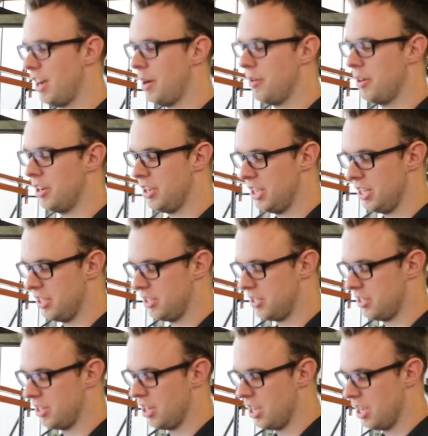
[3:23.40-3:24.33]
hour,
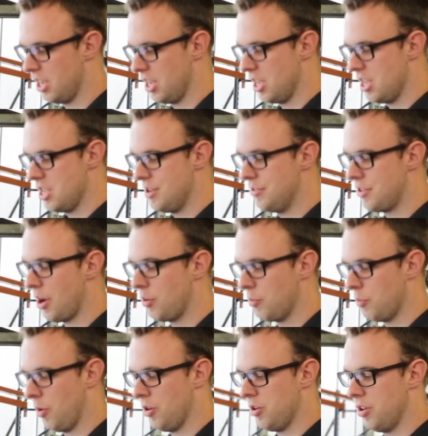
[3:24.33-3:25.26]
you
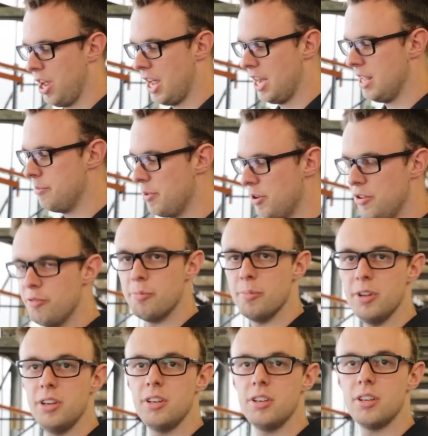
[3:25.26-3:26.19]
don't want any
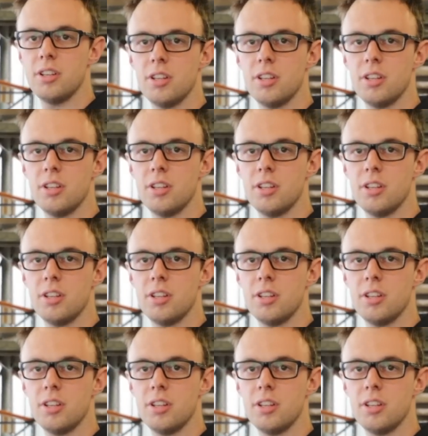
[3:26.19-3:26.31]
movement.